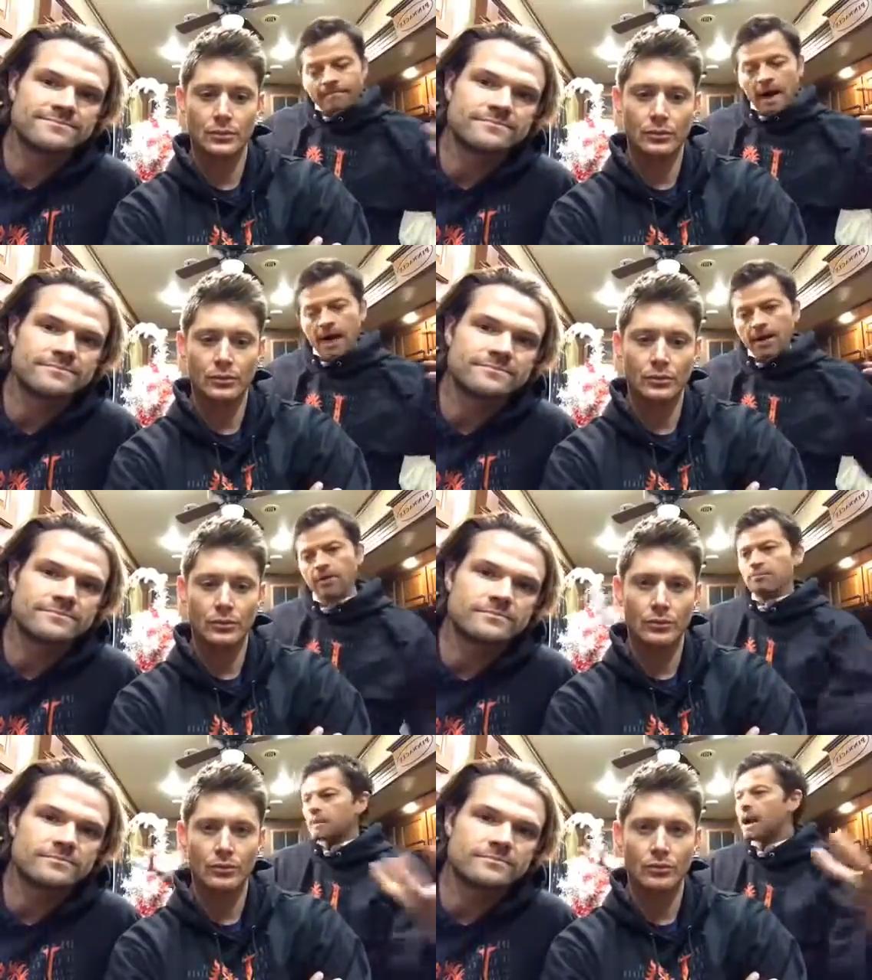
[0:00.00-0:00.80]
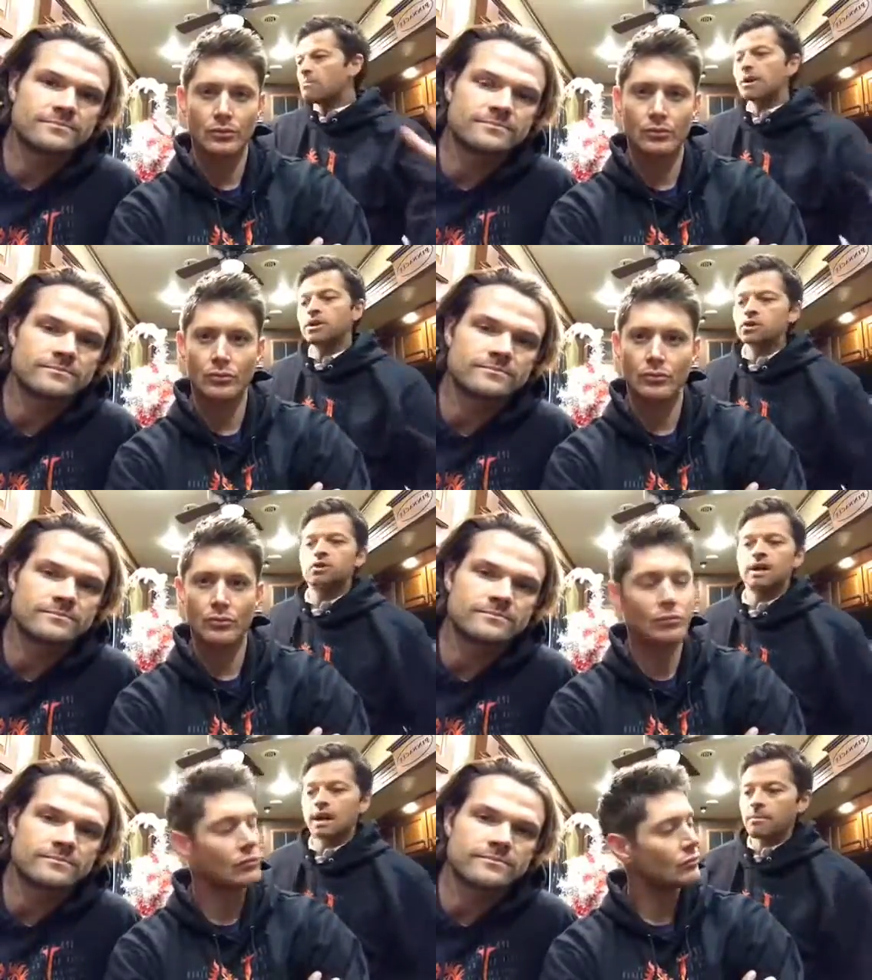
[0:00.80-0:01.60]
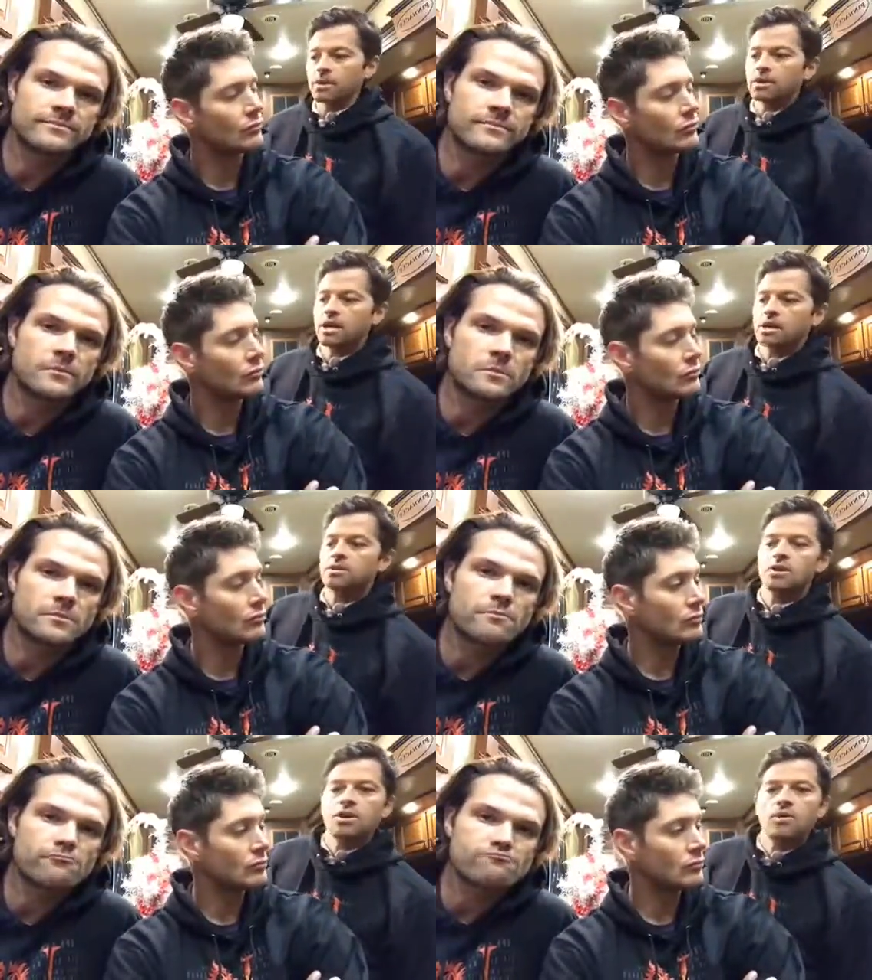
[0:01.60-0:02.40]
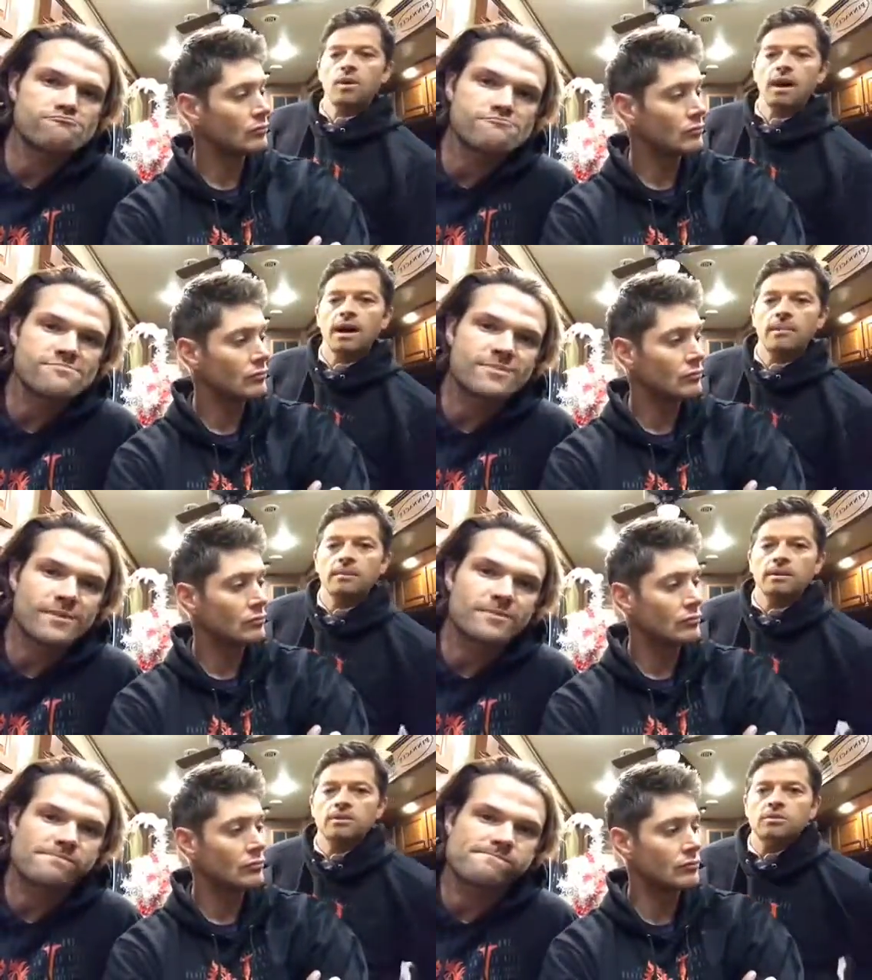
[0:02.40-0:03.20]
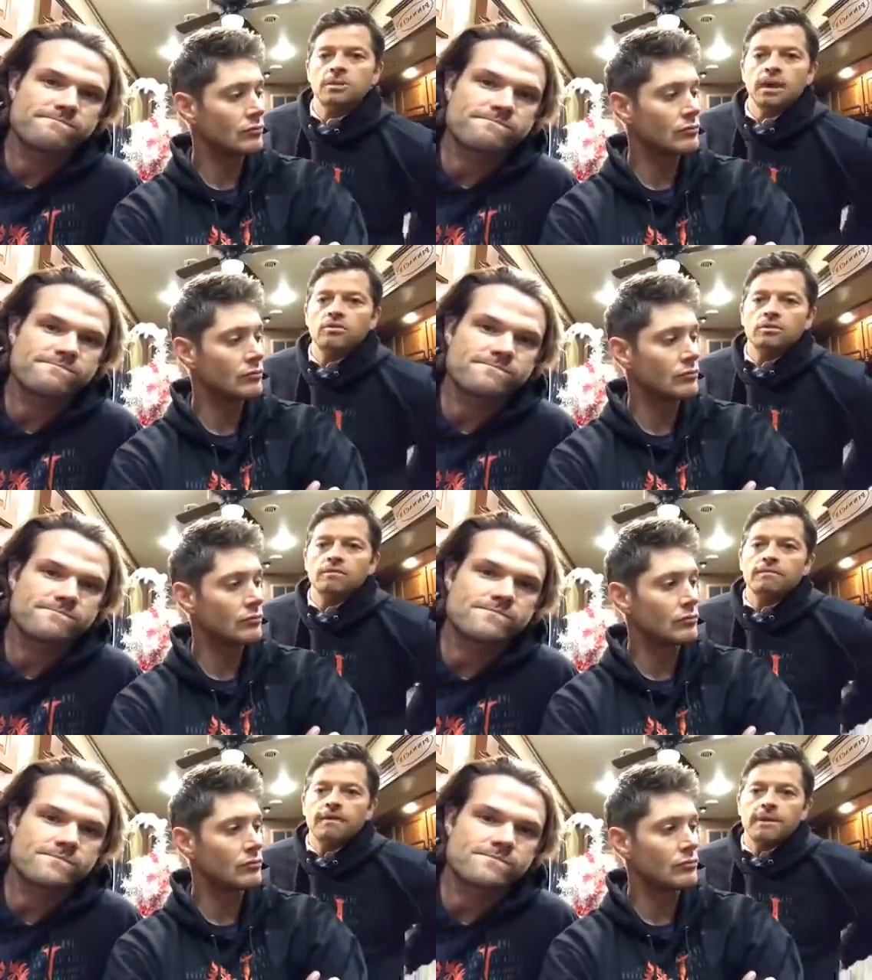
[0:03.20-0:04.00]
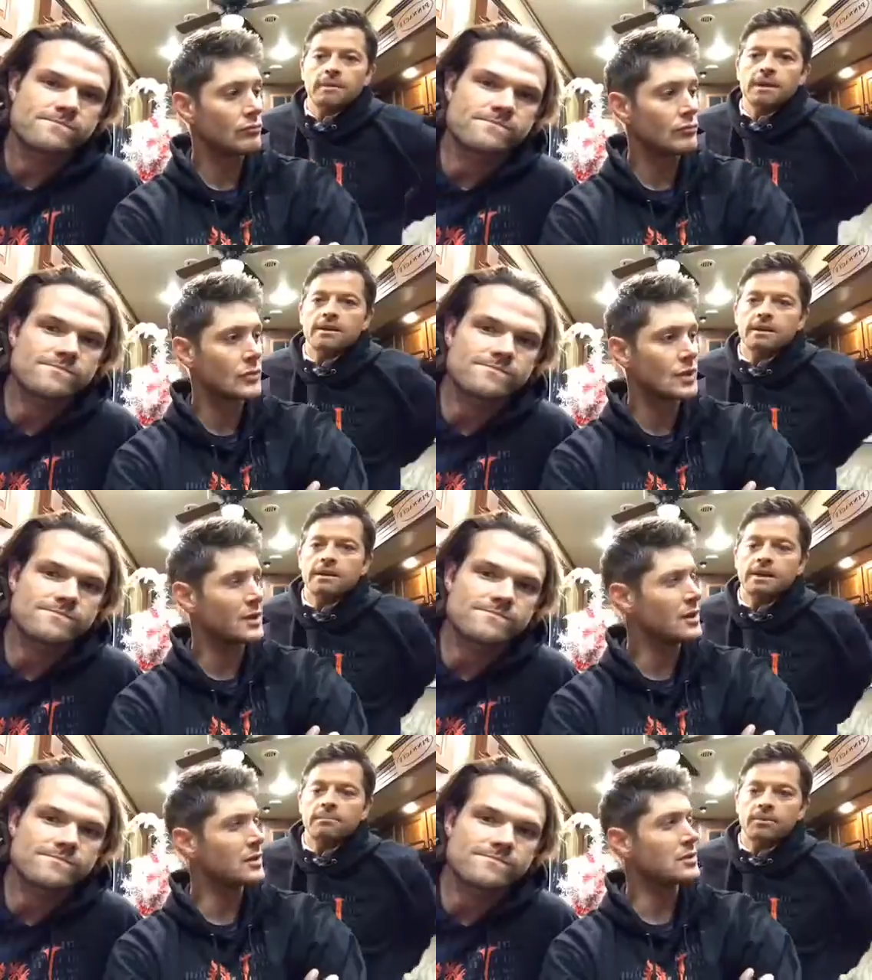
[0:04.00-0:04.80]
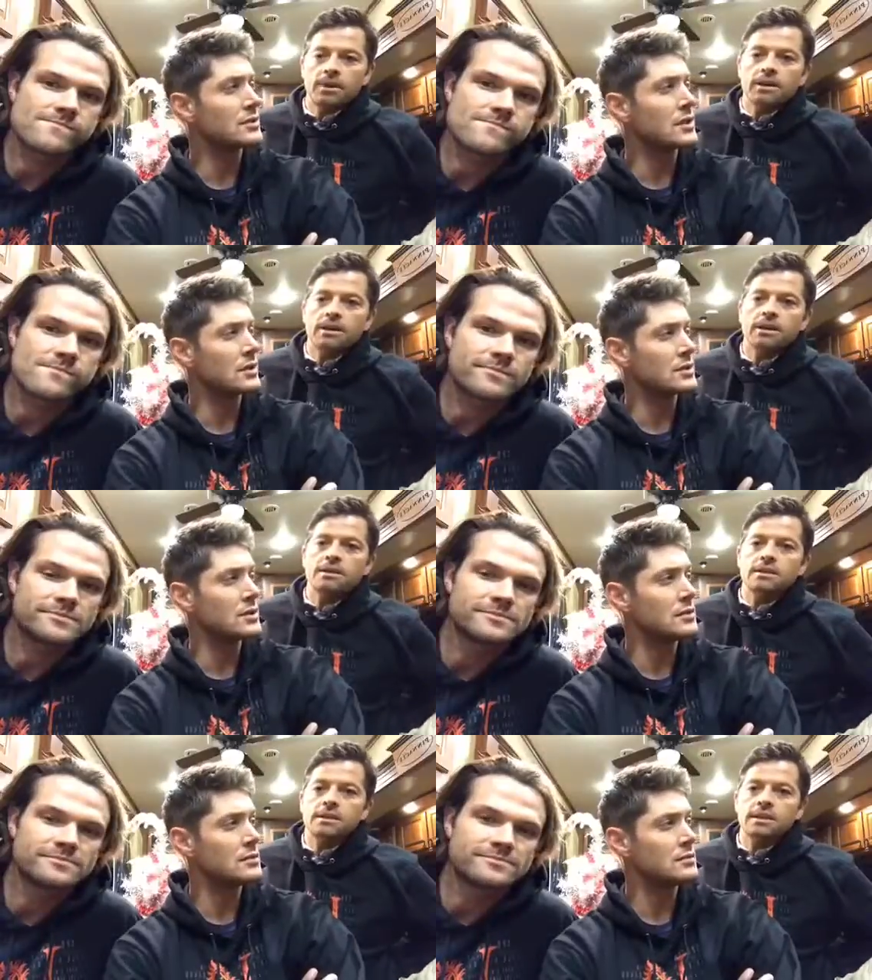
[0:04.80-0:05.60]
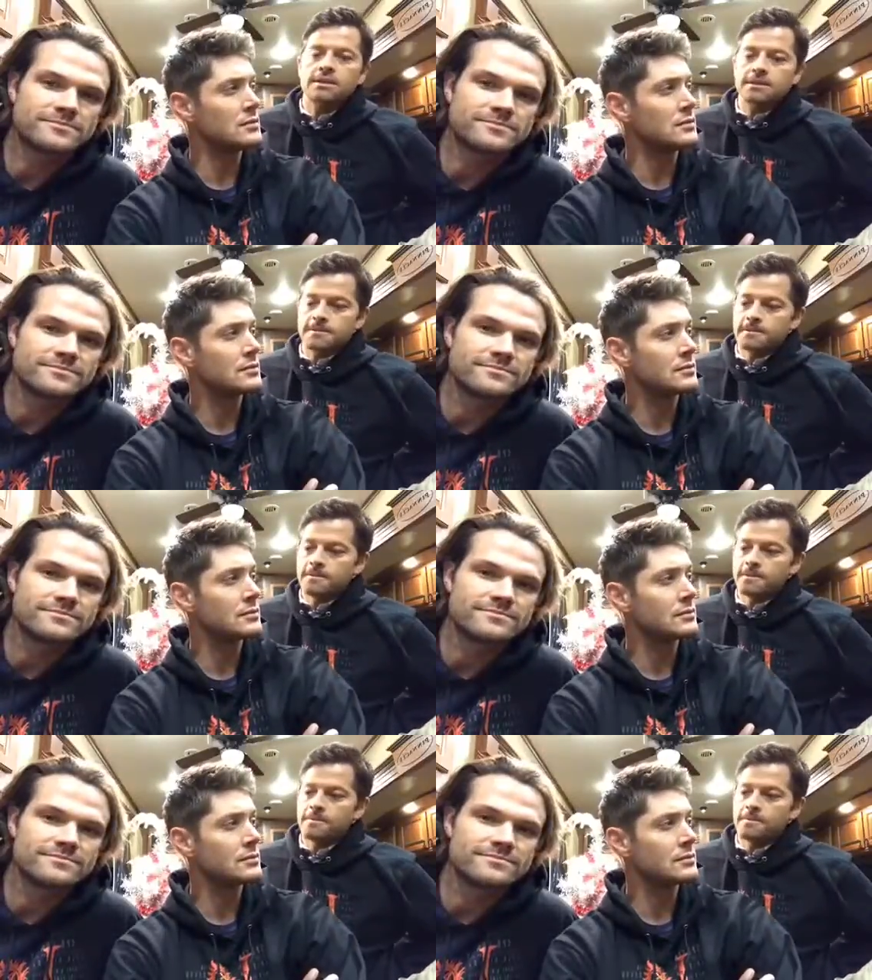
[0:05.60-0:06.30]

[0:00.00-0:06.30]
Speaker 1: I don't know how much how much gusto um, the supernatural family can Gust- put in gusto? this. Gusto. Oh.